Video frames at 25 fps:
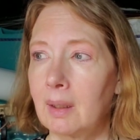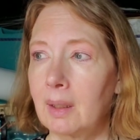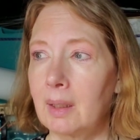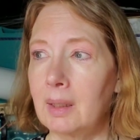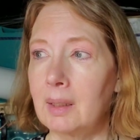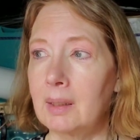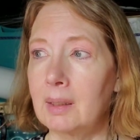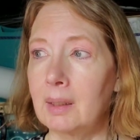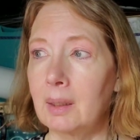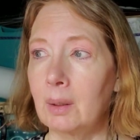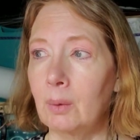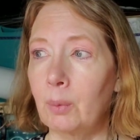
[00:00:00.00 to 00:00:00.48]

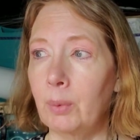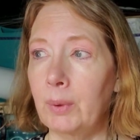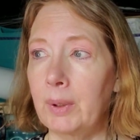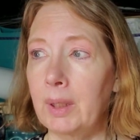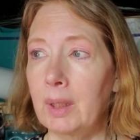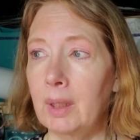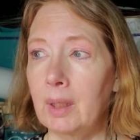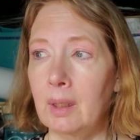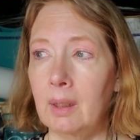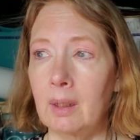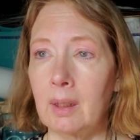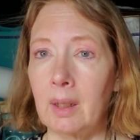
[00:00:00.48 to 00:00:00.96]
I said,
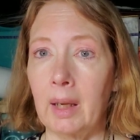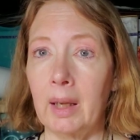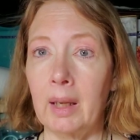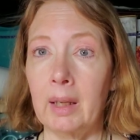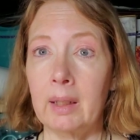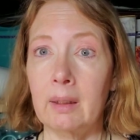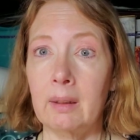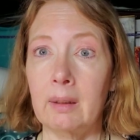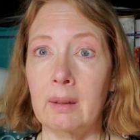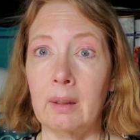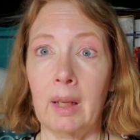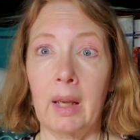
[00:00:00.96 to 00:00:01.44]

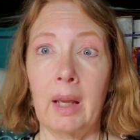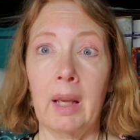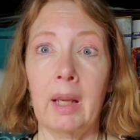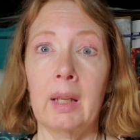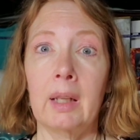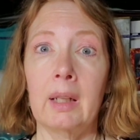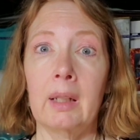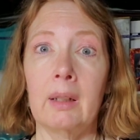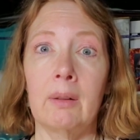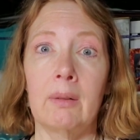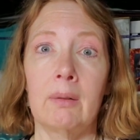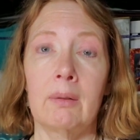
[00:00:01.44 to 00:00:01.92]

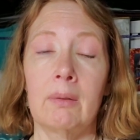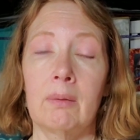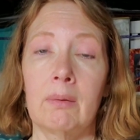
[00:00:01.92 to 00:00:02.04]
I